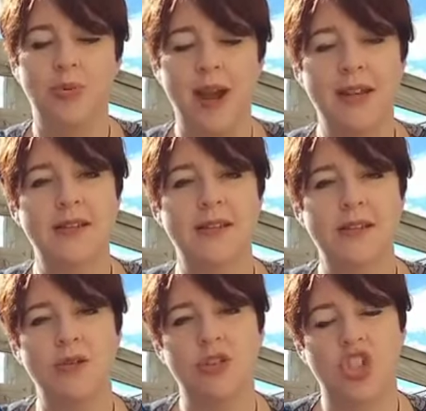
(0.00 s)
practice
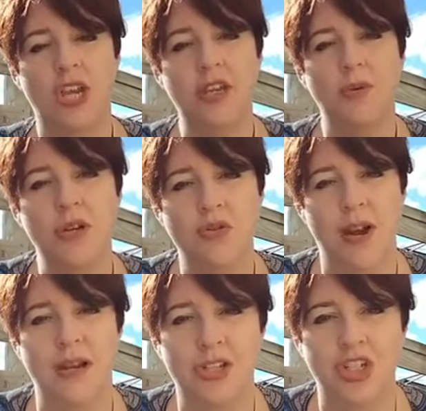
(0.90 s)
your genuine
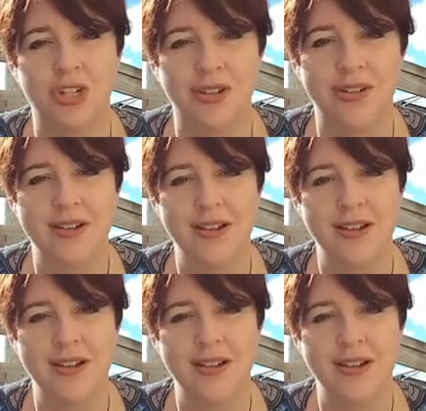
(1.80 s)
gratitude.